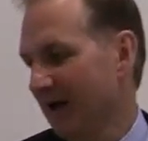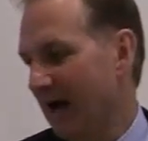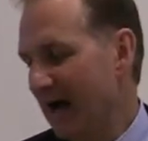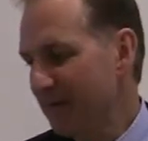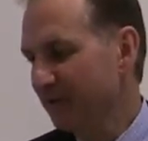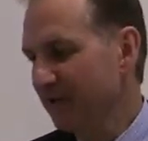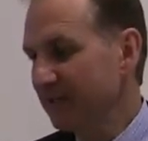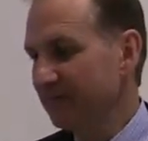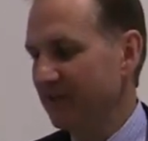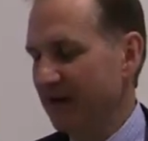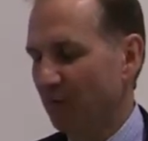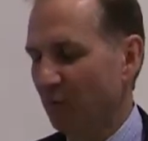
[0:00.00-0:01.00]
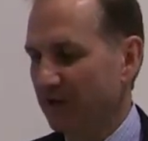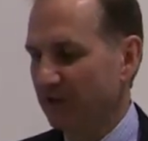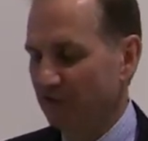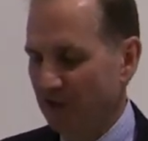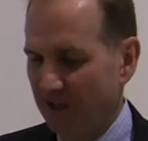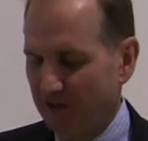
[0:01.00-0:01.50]
I believe that
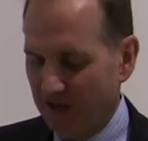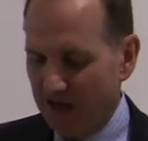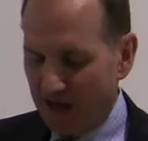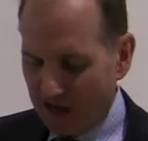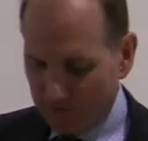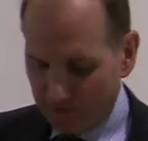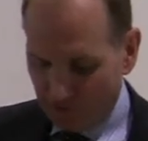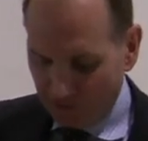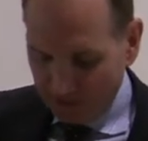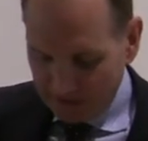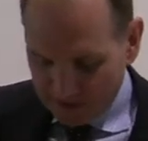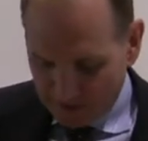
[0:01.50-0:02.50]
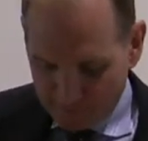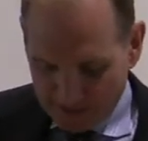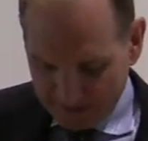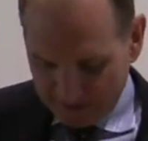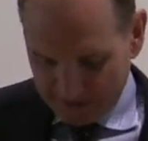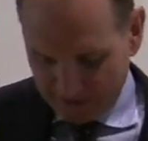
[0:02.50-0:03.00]
when uh, little
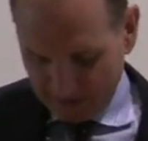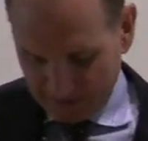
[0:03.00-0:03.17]
by little,